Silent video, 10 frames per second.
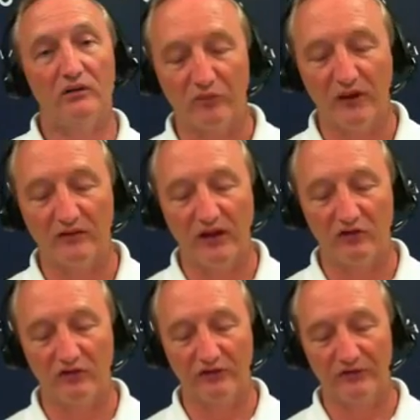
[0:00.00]

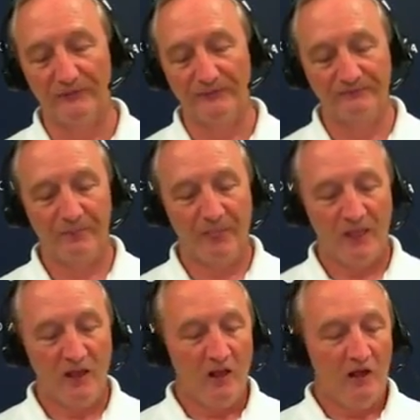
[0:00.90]
expectations.
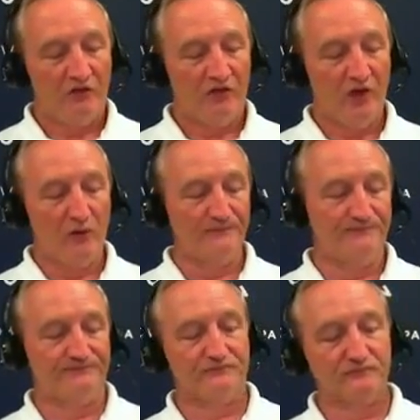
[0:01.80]
So
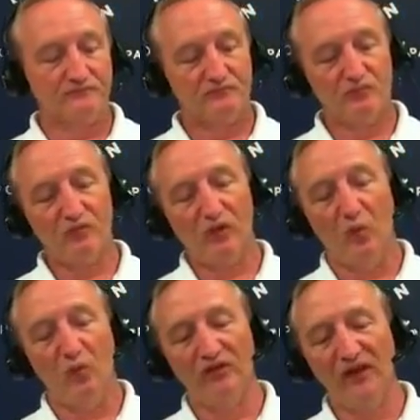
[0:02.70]

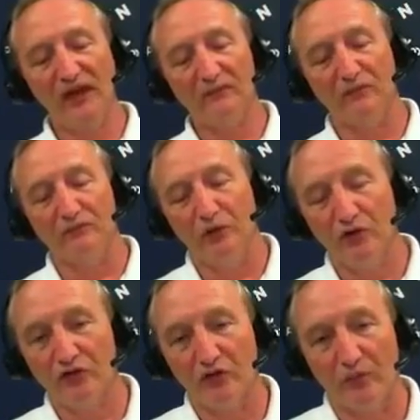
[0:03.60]
with that
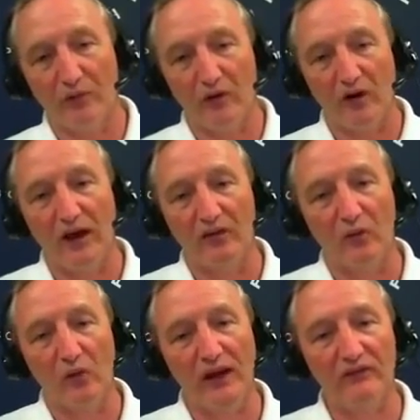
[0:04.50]
personal part out of the
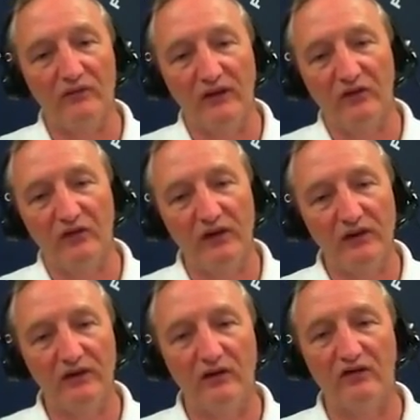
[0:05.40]
way, the next thing you
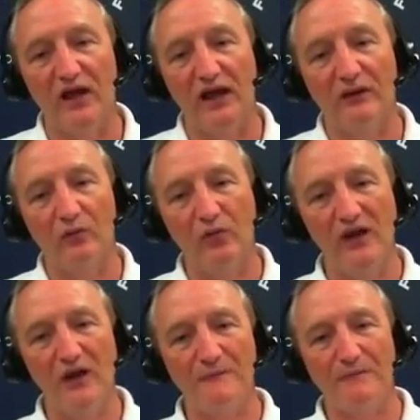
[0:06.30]
need to decide,
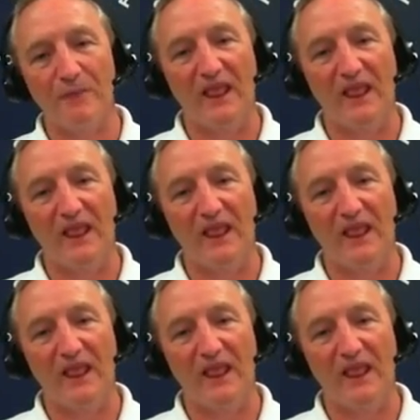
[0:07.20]
well,